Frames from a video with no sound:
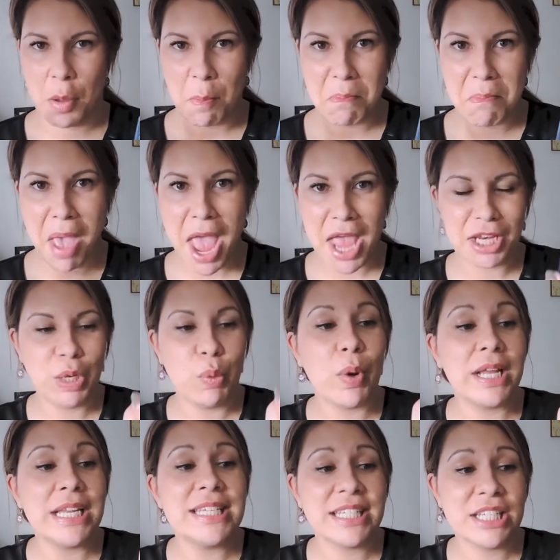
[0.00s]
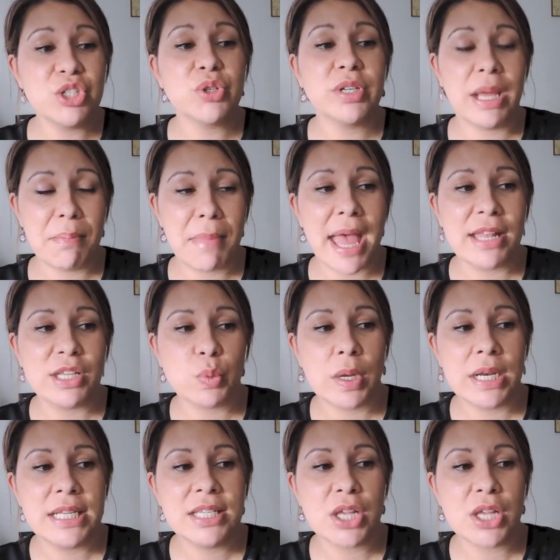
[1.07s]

manly one, is literally a man's one.